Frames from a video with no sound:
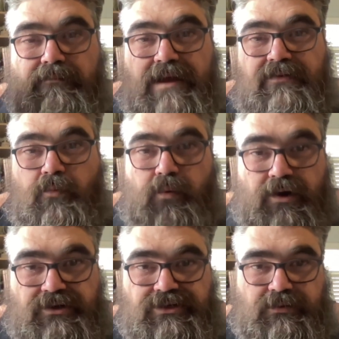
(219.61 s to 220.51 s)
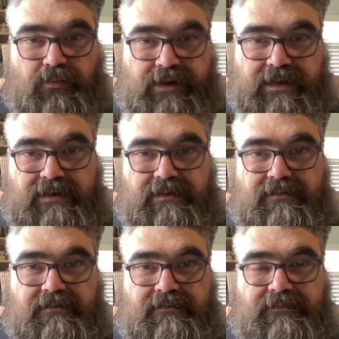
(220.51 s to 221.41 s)
by the words you read,
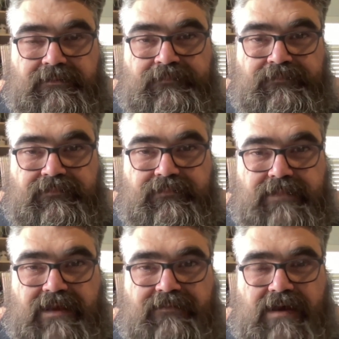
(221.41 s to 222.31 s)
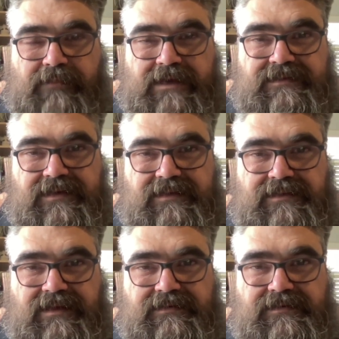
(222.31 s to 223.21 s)
if that makes any
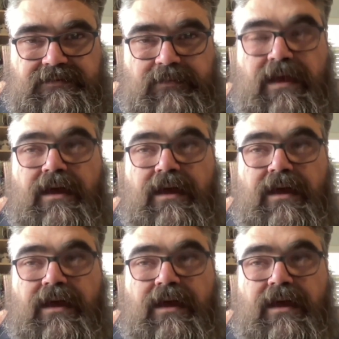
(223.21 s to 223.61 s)
sense.